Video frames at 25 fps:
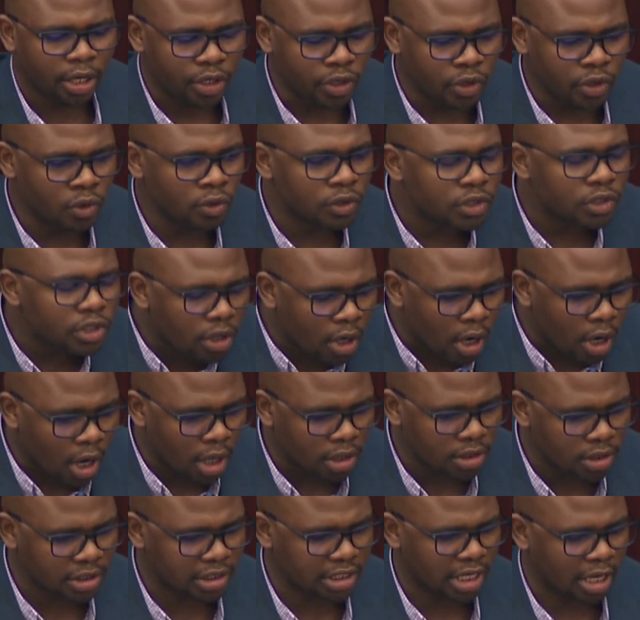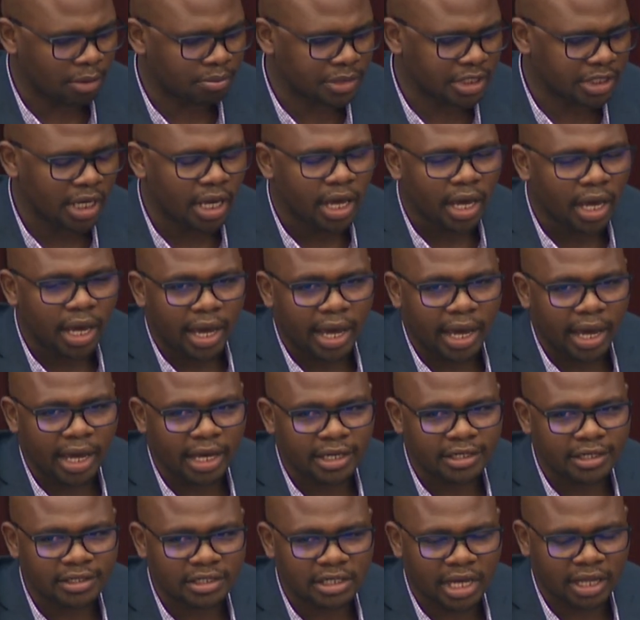used concepts
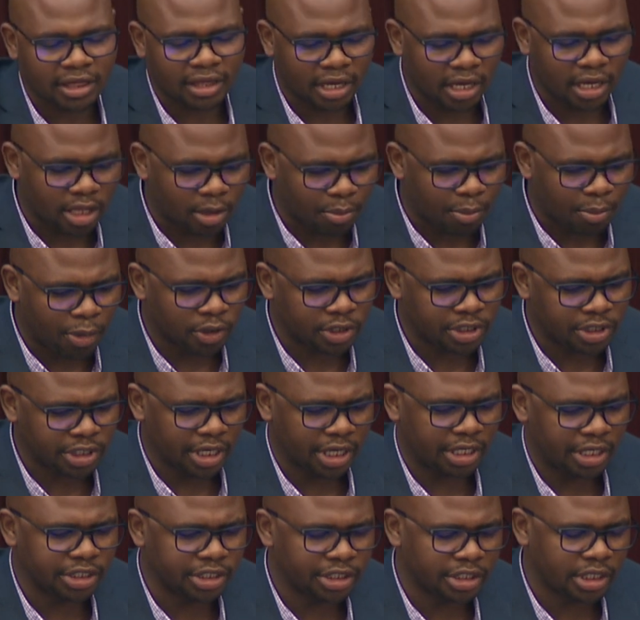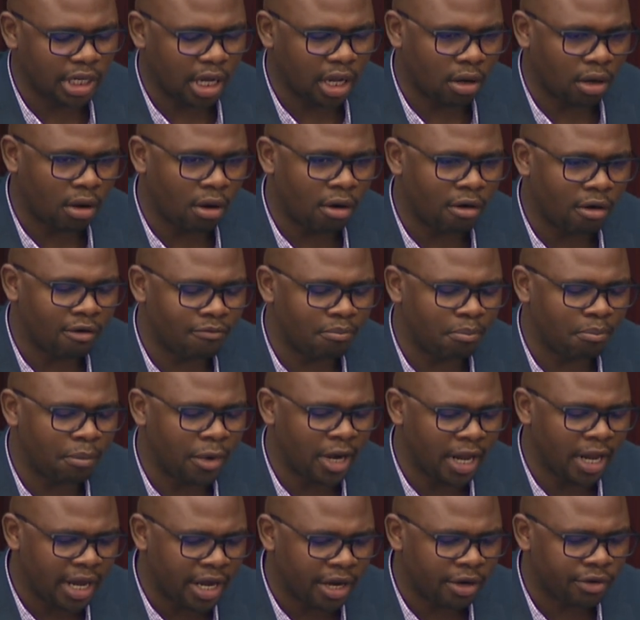has, I think, the potential of
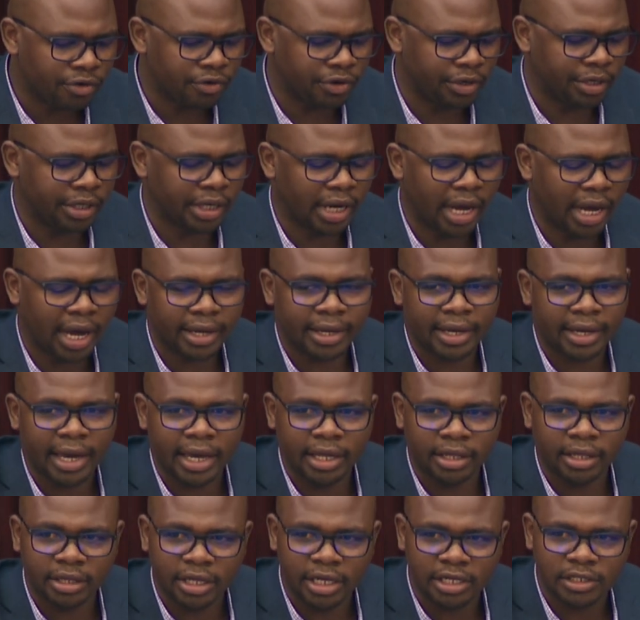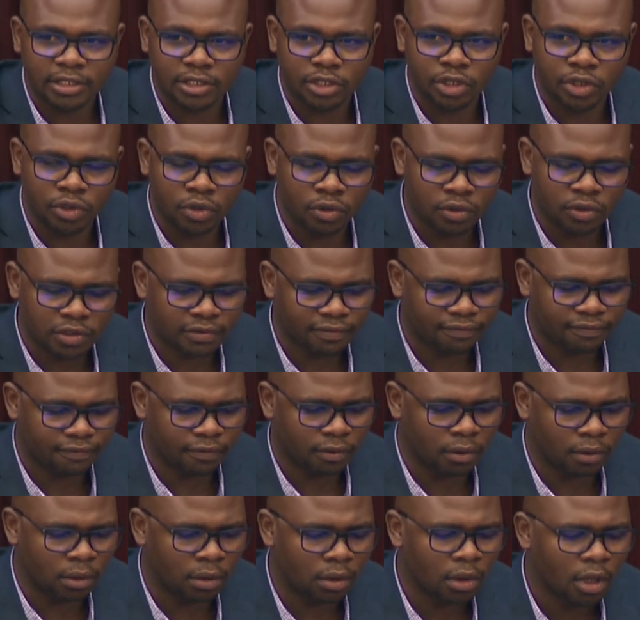blurring again this
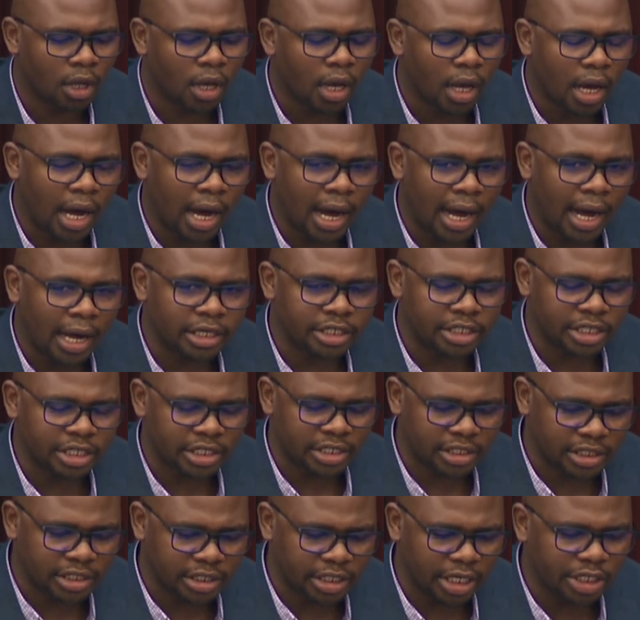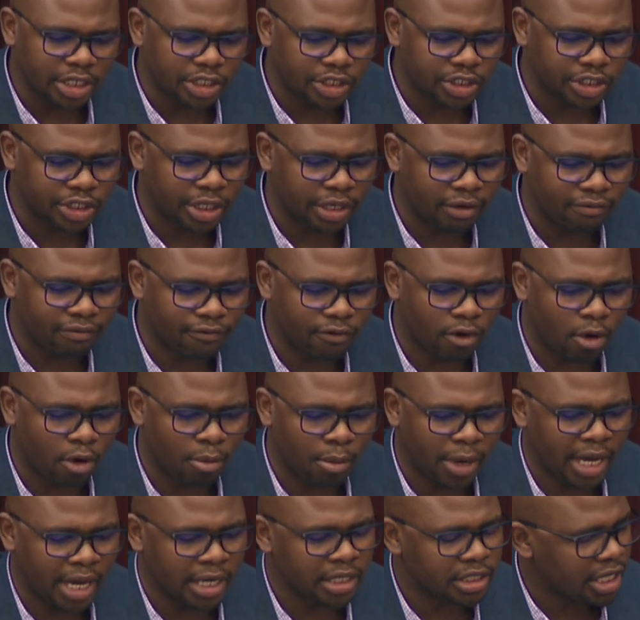useful distinction from a